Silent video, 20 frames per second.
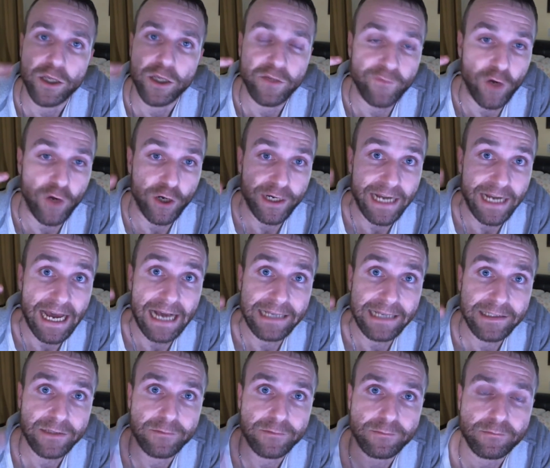You've got
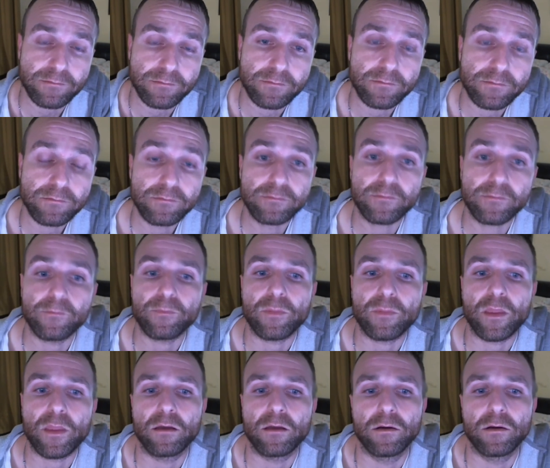Nas,
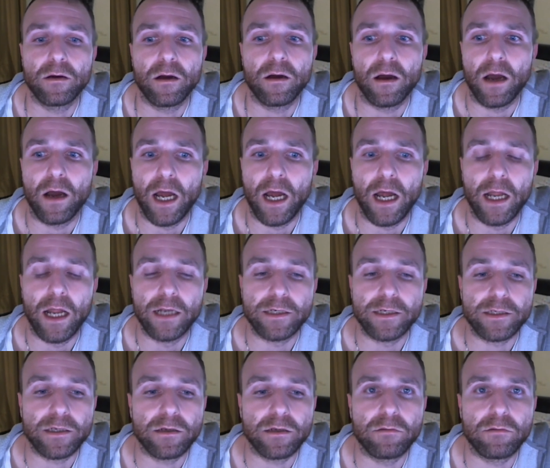
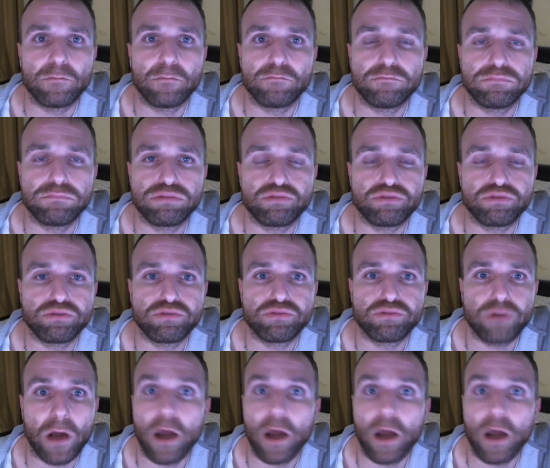and pff,